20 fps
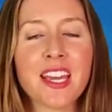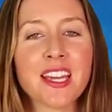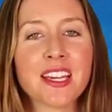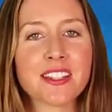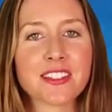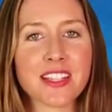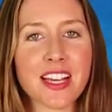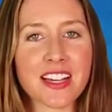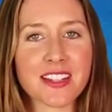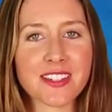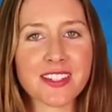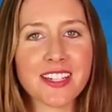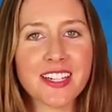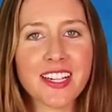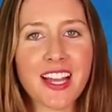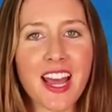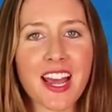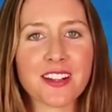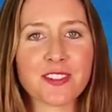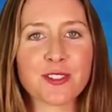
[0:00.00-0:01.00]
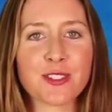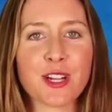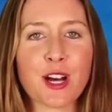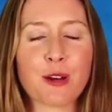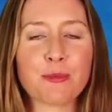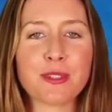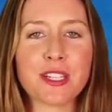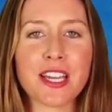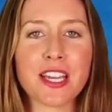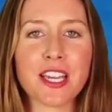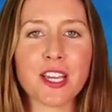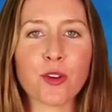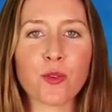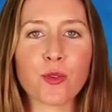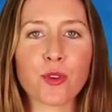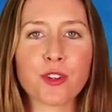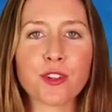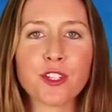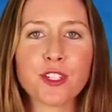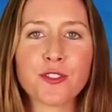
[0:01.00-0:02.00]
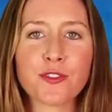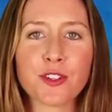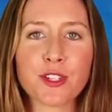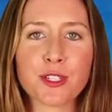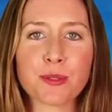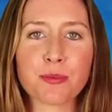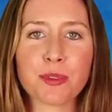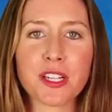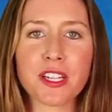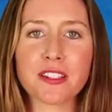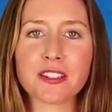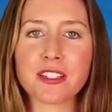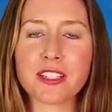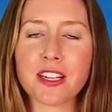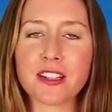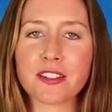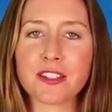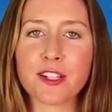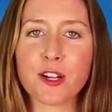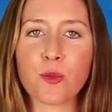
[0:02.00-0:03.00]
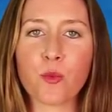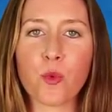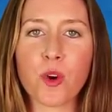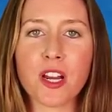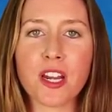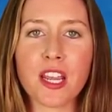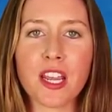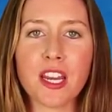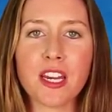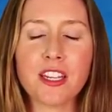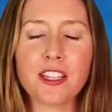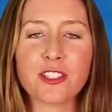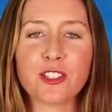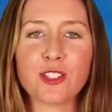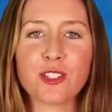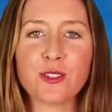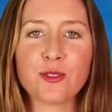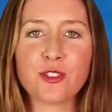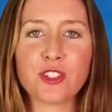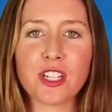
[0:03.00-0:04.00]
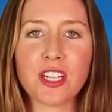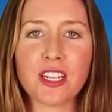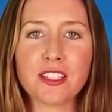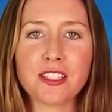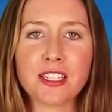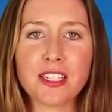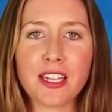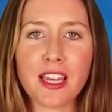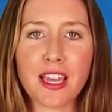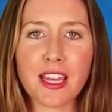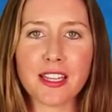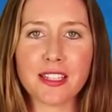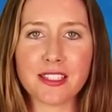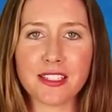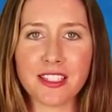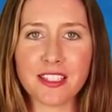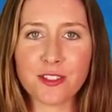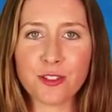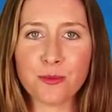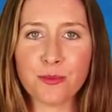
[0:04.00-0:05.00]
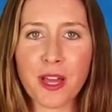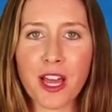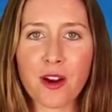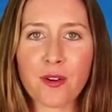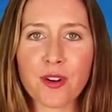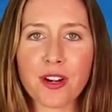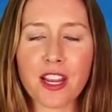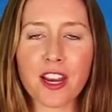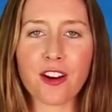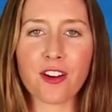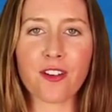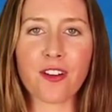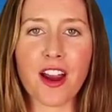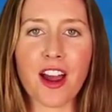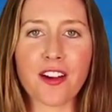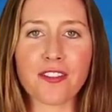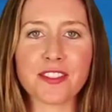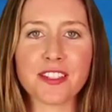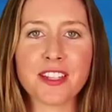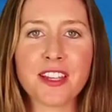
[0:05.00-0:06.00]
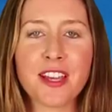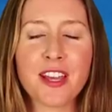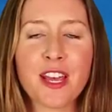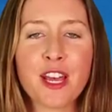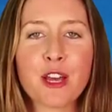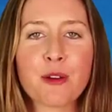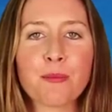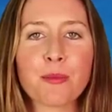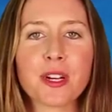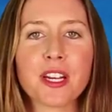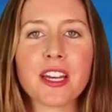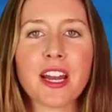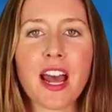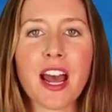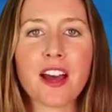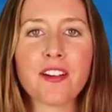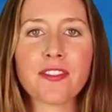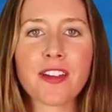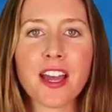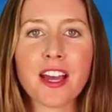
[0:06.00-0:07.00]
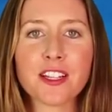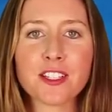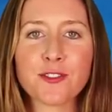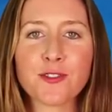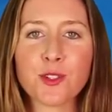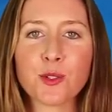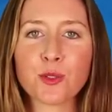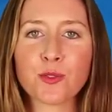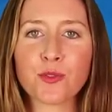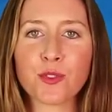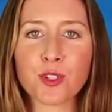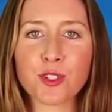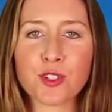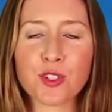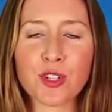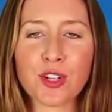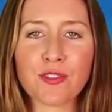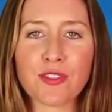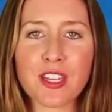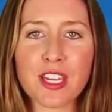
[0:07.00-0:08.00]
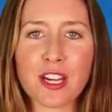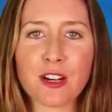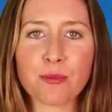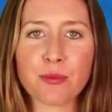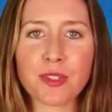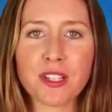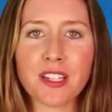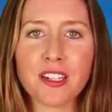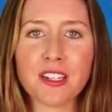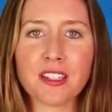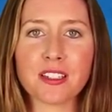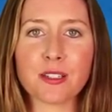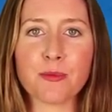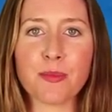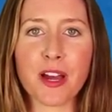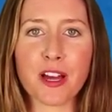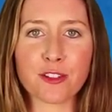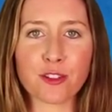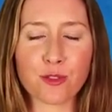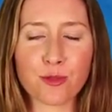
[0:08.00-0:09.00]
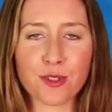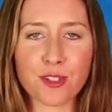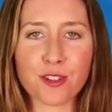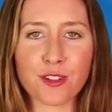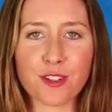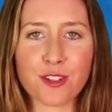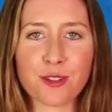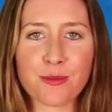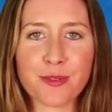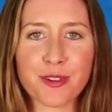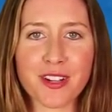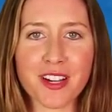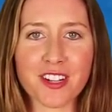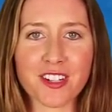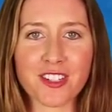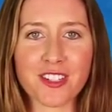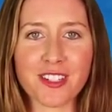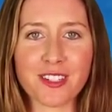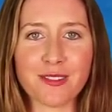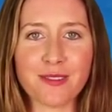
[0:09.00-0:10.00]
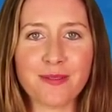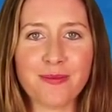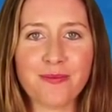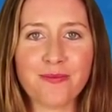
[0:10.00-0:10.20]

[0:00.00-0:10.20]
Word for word: Cessna has stopped taking orders for its planned Cessna 182 JTA diesel-powered aircraft but an avgas fueled version of the airplane is about to return to production.